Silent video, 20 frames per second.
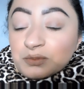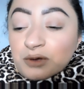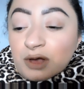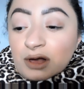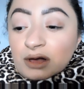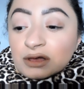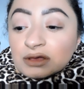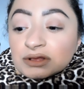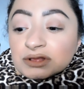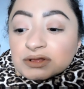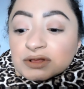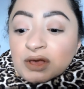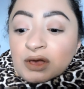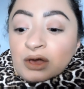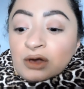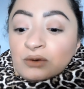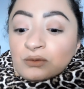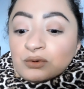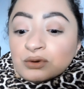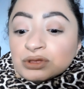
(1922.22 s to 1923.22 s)
products
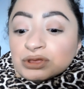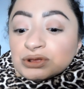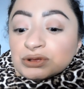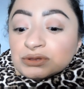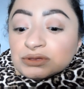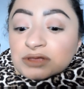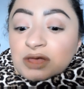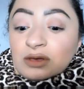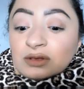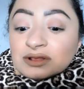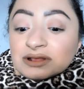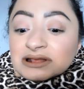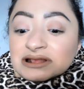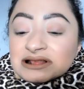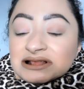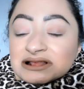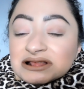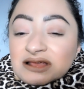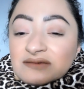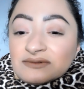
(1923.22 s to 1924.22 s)
for
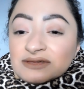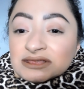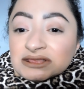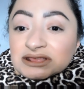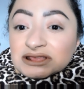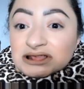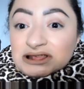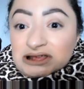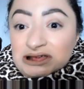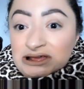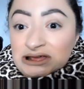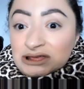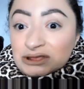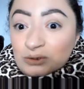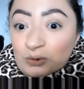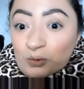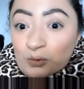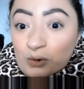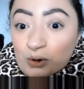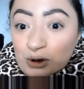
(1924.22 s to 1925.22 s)
2017
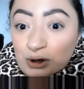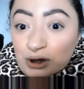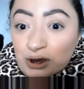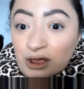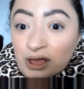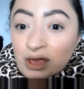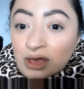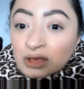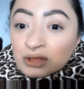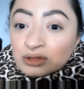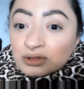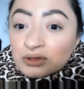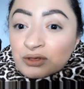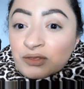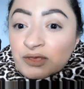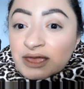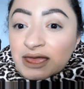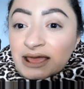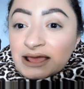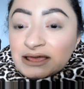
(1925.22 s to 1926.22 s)
were, so
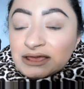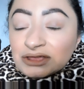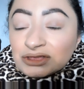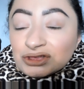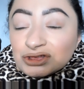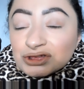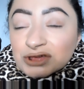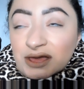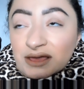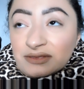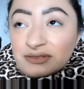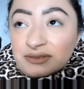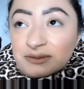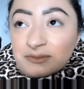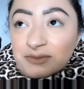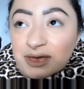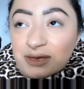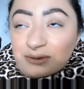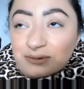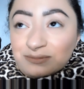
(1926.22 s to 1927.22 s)
that I can check
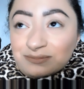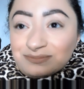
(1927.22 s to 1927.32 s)
them out.